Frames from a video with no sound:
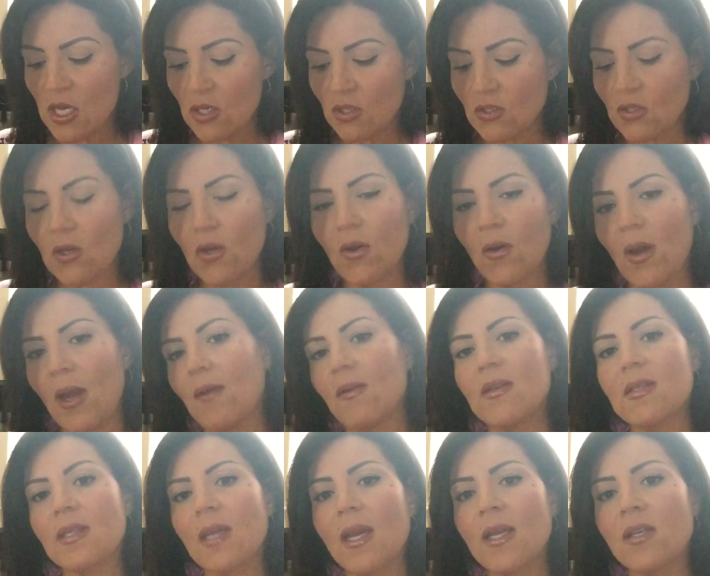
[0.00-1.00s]
So I
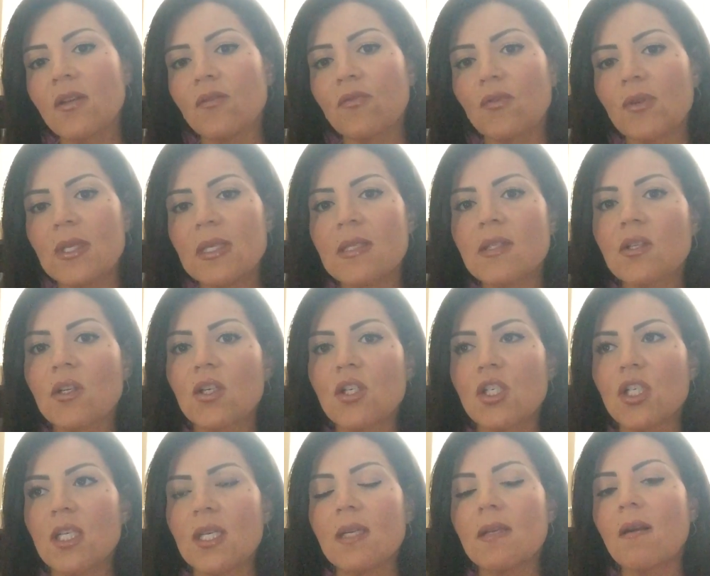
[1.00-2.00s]
was kind of
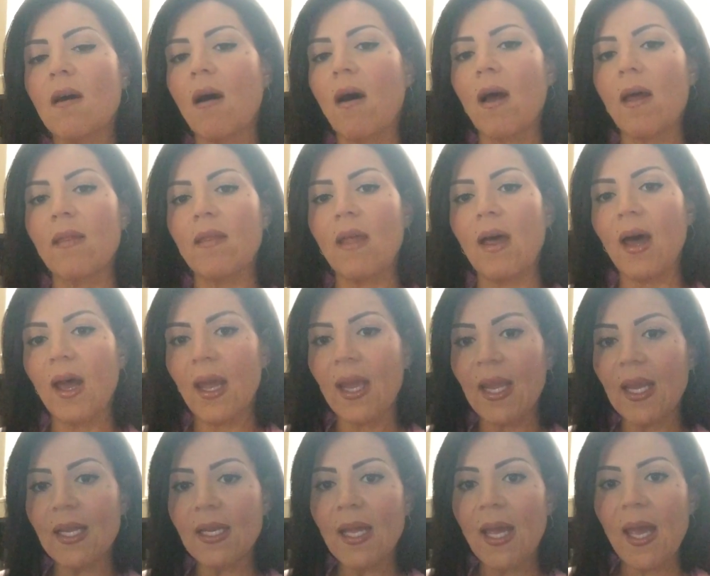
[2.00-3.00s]
researching
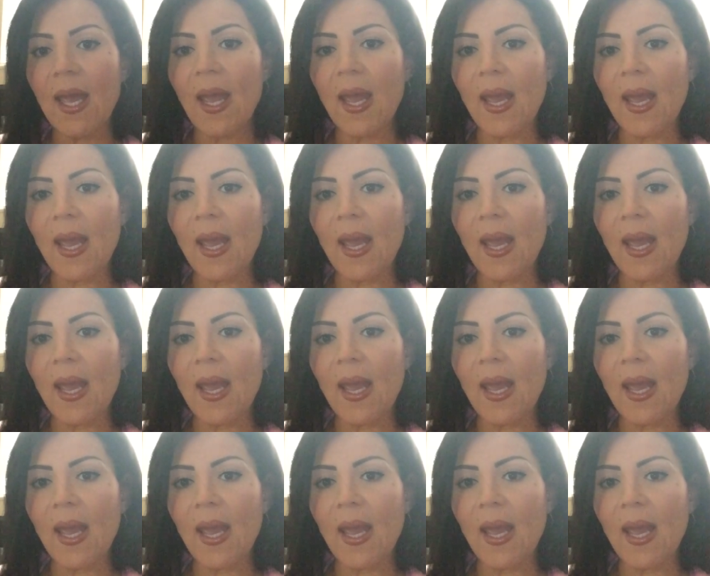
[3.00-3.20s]
online